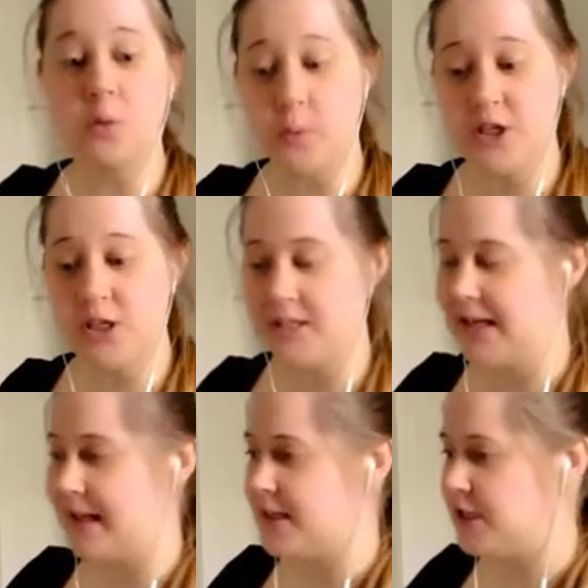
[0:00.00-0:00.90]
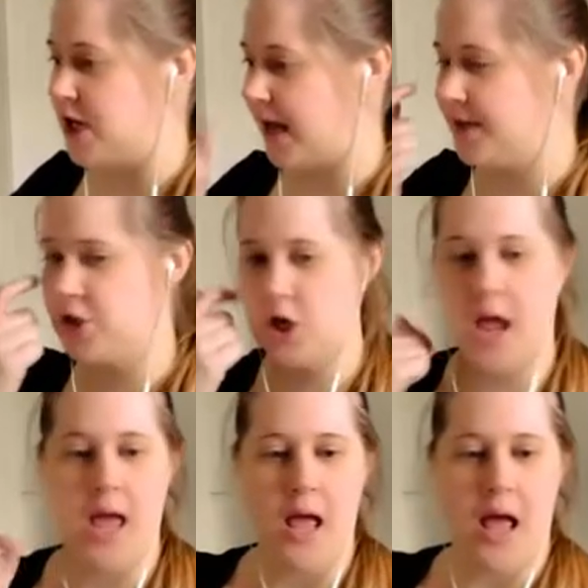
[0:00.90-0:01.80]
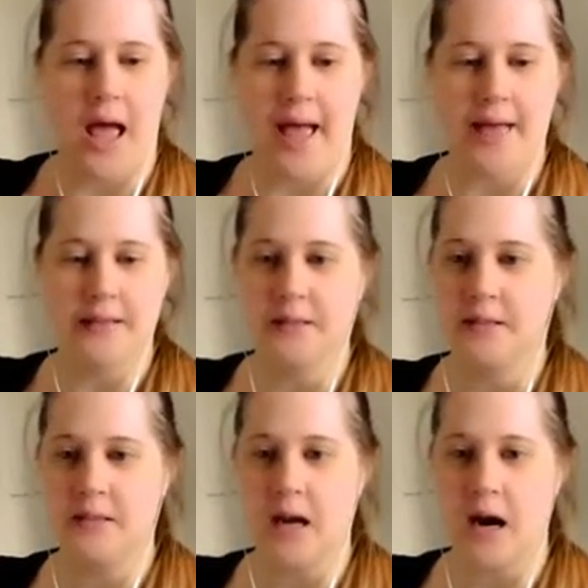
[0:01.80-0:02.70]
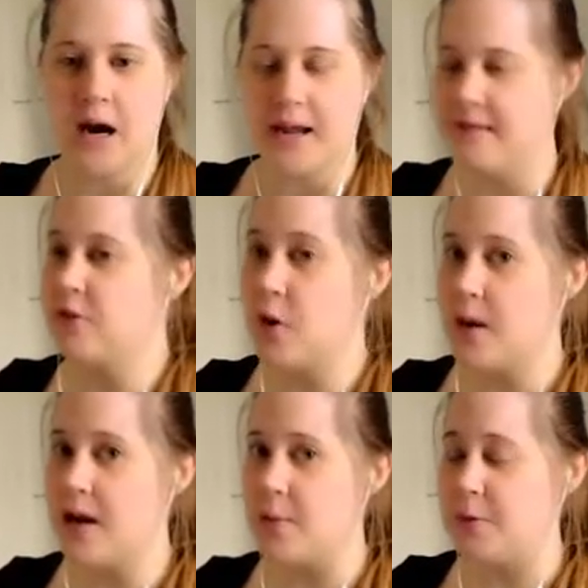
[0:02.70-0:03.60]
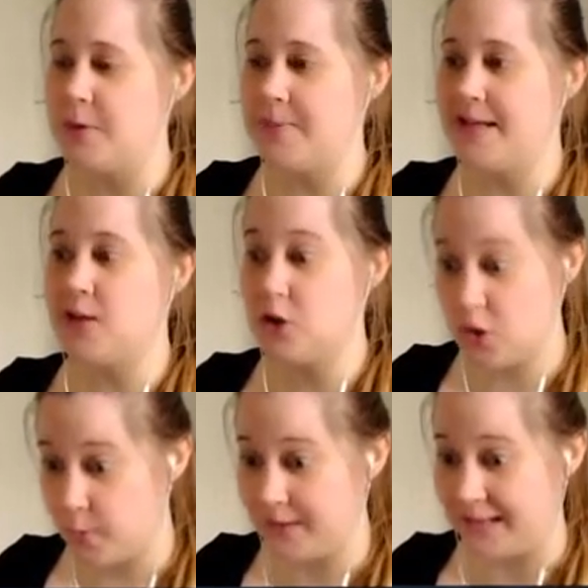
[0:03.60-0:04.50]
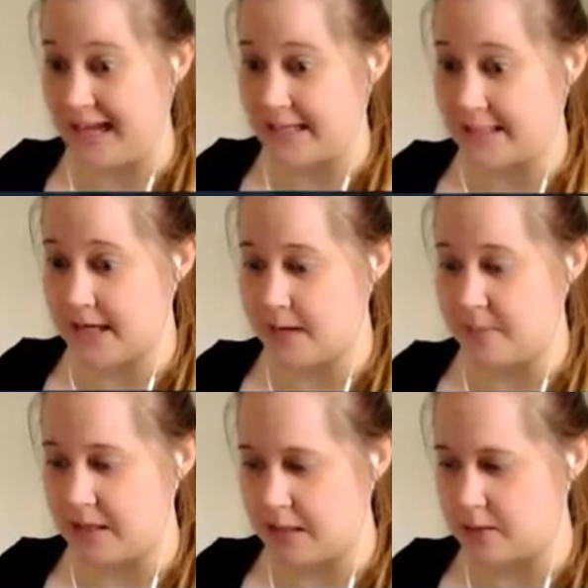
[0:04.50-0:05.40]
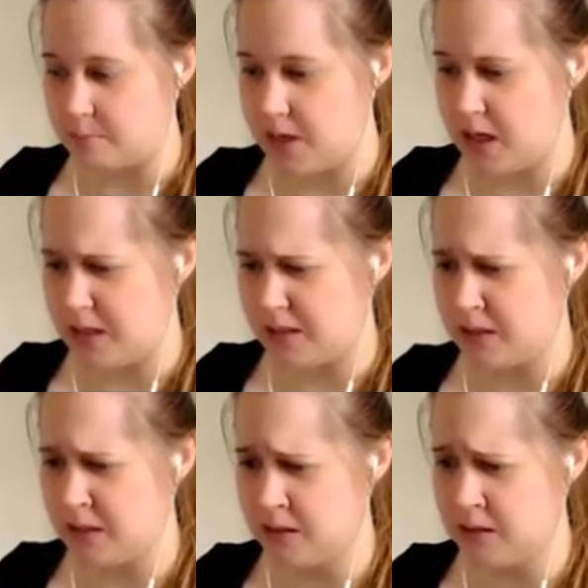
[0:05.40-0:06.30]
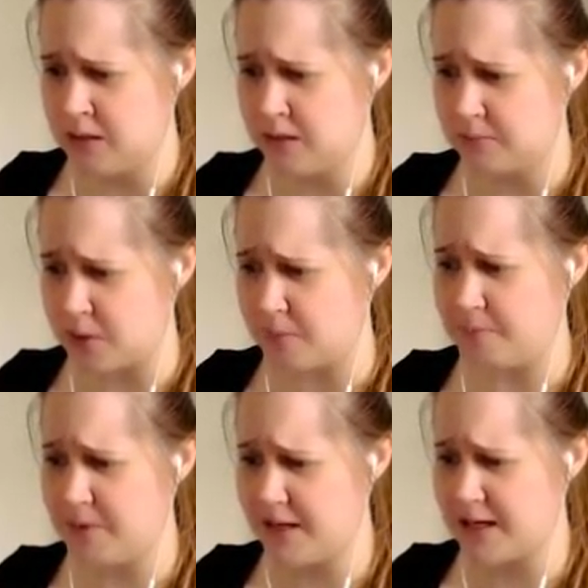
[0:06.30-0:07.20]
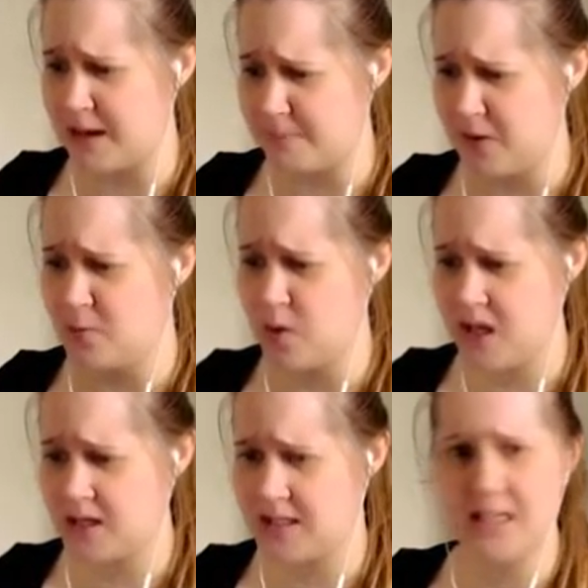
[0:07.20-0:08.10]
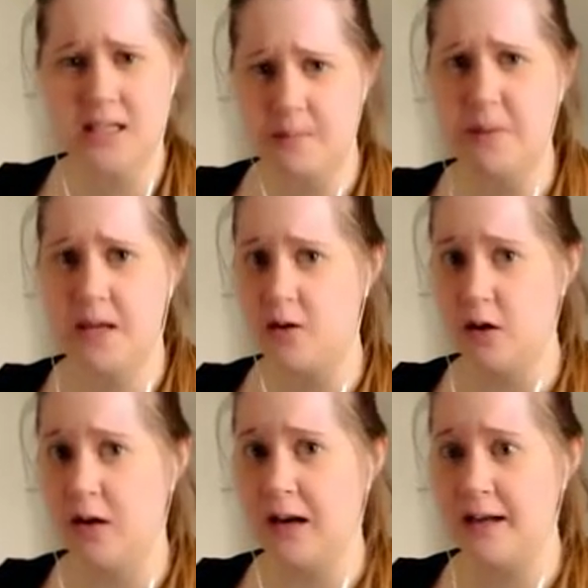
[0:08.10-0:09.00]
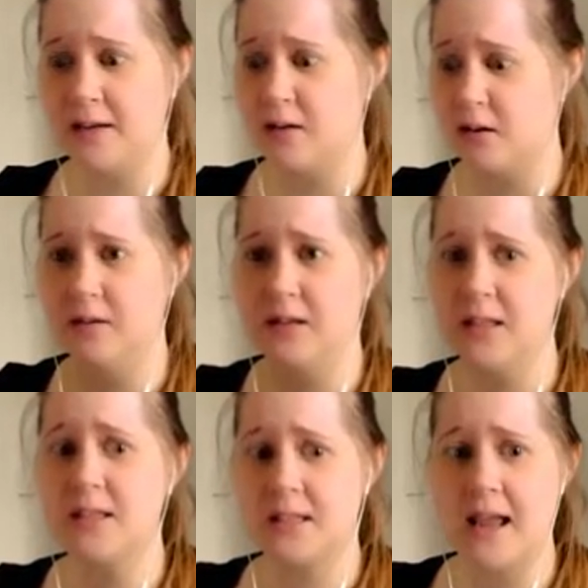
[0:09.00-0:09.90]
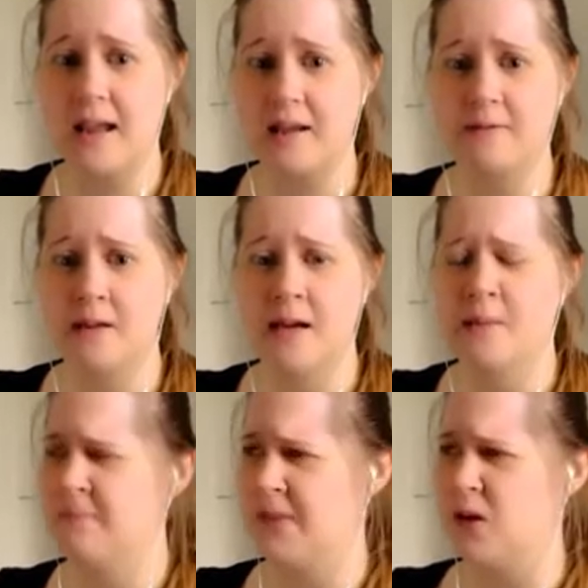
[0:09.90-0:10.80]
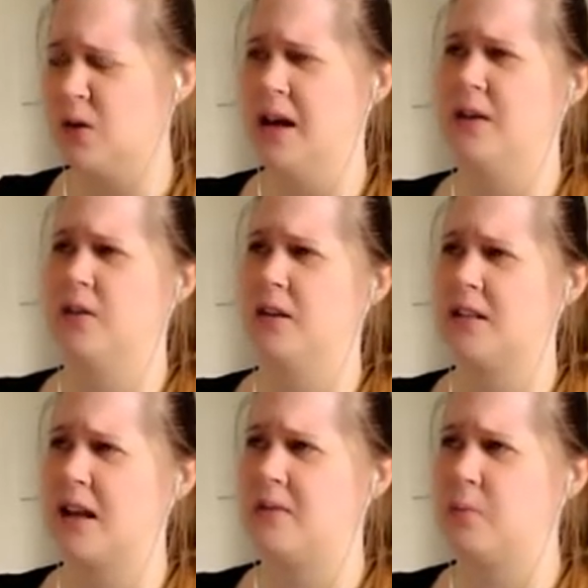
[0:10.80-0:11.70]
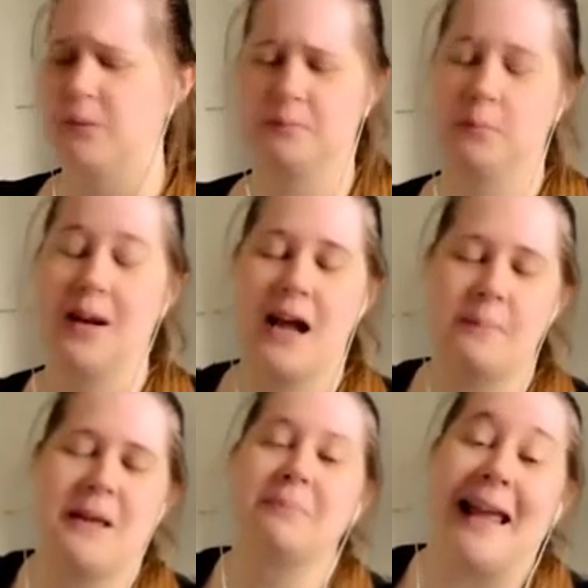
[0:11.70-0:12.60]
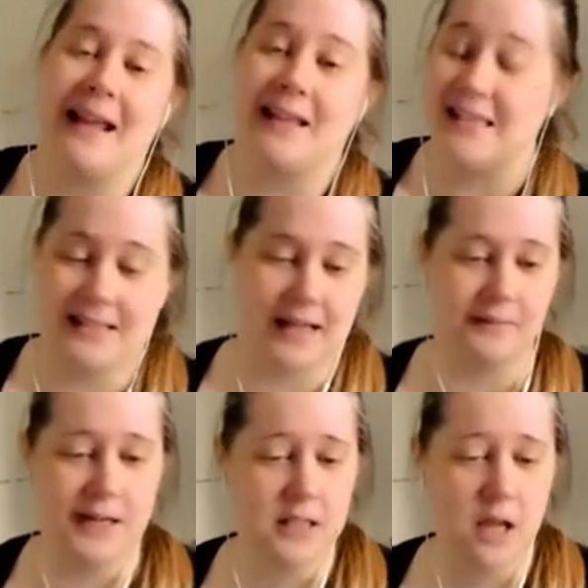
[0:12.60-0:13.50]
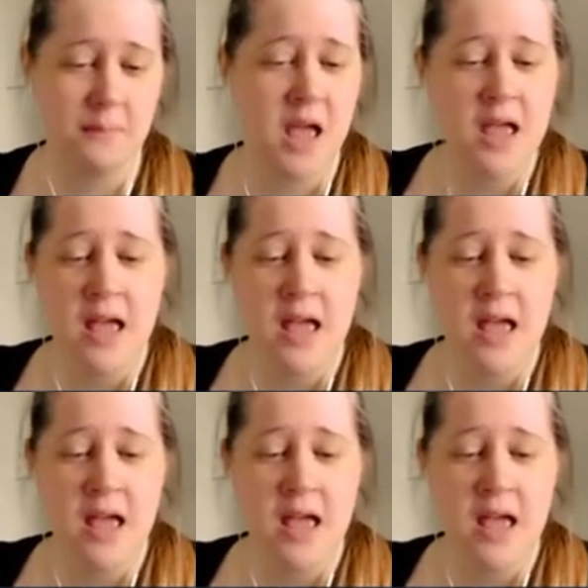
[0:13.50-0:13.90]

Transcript: Witches Legacy Challenge. And I have no idea what we've been doing last time. It has been probably a couple of weeks since I've been online on this save. Online on this save. Well, when I've been playing this save last time.